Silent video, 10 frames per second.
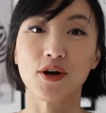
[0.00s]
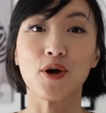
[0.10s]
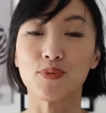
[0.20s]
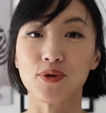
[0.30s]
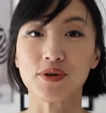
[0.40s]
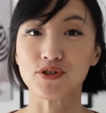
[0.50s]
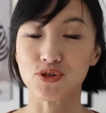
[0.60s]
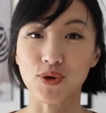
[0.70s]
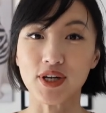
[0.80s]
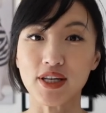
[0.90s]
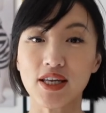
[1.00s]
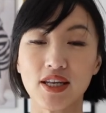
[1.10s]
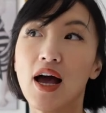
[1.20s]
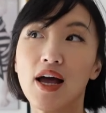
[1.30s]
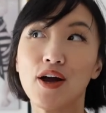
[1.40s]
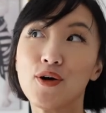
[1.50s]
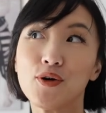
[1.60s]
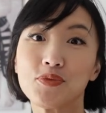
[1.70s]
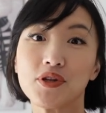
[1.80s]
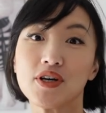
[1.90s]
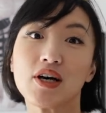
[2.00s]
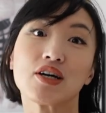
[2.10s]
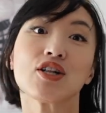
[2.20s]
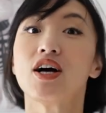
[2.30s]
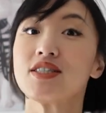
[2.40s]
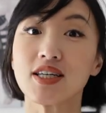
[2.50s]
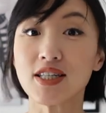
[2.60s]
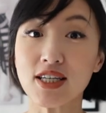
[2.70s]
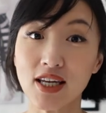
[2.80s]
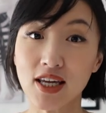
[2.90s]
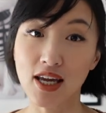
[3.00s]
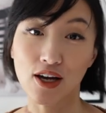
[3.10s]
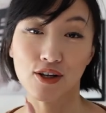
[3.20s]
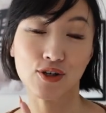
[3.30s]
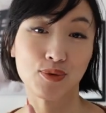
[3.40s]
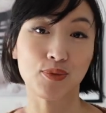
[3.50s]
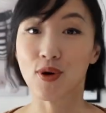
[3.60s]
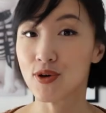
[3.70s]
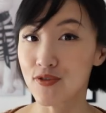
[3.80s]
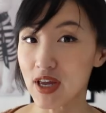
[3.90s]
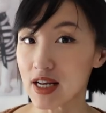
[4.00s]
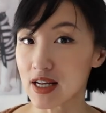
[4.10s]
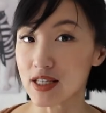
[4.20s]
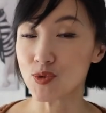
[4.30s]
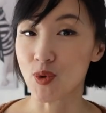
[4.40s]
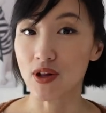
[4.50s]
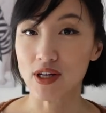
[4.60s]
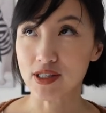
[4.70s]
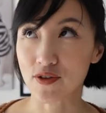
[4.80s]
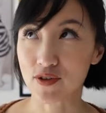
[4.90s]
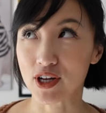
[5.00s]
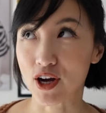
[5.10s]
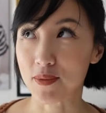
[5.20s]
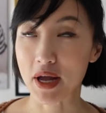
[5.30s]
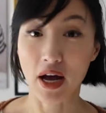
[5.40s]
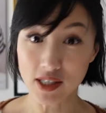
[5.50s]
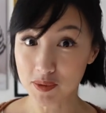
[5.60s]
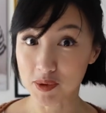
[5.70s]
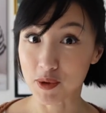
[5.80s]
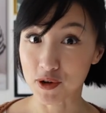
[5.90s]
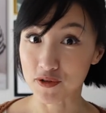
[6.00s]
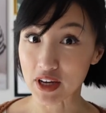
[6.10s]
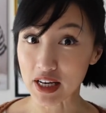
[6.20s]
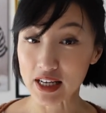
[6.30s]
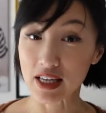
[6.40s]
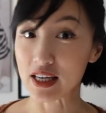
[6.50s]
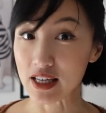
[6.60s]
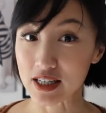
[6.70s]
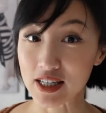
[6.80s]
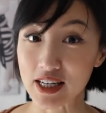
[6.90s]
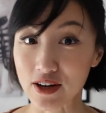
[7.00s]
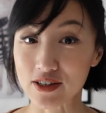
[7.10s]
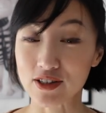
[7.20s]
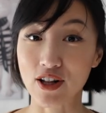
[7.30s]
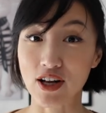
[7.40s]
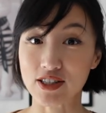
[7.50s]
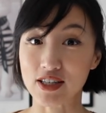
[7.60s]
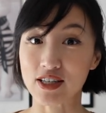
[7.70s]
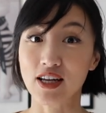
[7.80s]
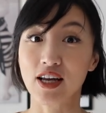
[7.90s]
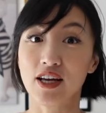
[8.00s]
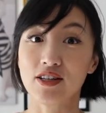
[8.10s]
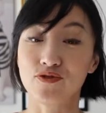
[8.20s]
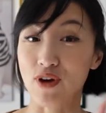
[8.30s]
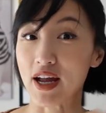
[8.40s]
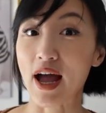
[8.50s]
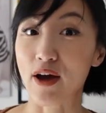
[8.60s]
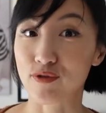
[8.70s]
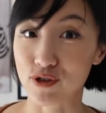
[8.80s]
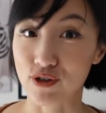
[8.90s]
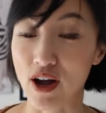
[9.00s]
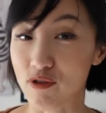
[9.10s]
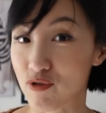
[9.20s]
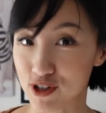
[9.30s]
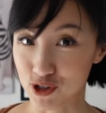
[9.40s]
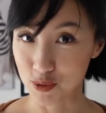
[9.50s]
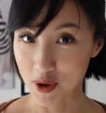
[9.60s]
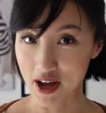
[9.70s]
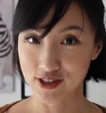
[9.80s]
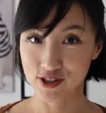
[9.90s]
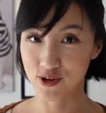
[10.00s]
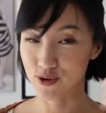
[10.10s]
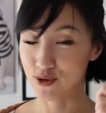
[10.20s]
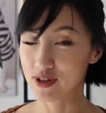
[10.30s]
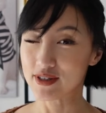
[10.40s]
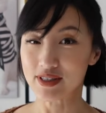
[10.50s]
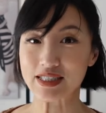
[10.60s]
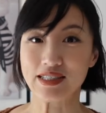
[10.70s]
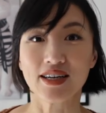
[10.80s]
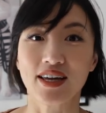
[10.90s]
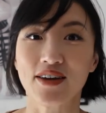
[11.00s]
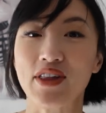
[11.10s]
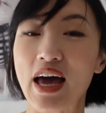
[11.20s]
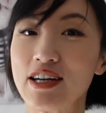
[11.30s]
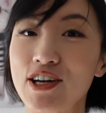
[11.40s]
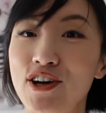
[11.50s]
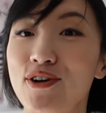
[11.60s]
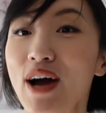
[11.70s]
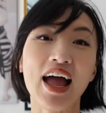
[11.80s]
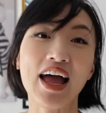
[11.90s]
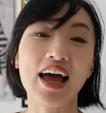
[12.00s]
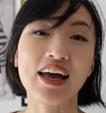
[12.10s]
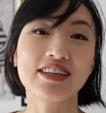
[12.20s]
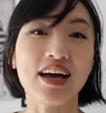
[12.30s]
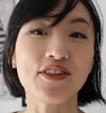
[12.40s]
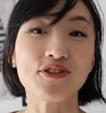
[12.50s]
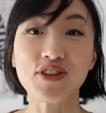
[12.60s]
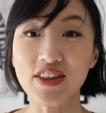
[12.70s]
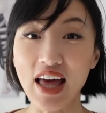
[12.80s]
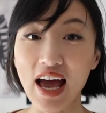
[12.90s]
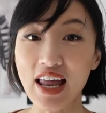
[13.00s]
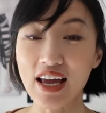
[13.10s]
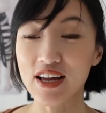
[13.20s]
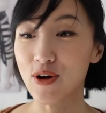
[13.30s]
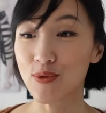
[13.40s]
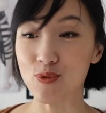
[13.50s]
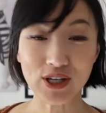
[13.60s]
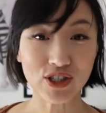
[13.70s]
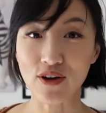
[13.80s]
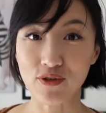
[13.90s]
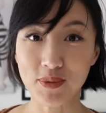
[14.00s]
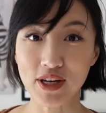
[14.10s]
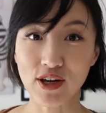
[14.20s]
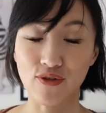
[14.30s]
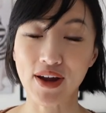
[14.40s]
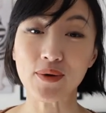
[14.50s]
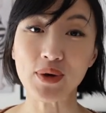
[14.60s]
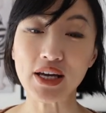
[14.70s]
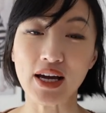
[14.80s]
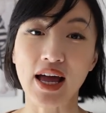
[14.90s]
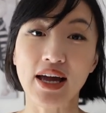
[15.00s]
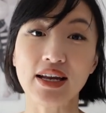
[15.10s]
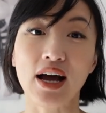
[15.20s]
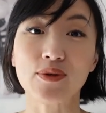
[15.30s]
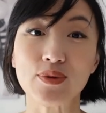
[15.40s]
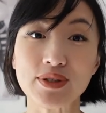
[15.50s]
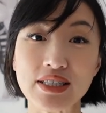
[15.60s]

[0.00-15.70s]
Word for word: I hope you enjoyed it. I hope the closet cleaning got you motivated as well. It definitely got my husband motivated. He cleaned out his closet right after I finished mine, so give that a go. And other than that, I wish everybody a great week ahead. I will